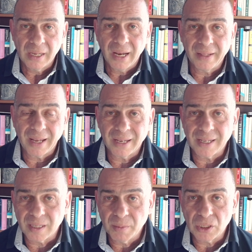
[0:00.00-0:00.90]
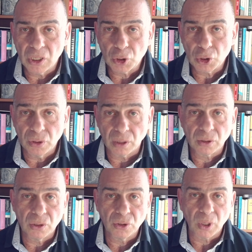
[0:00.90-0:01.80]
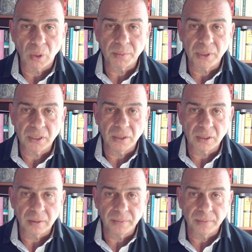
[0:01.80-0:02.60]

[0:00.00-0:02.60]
and that Islamists should not control the prisons.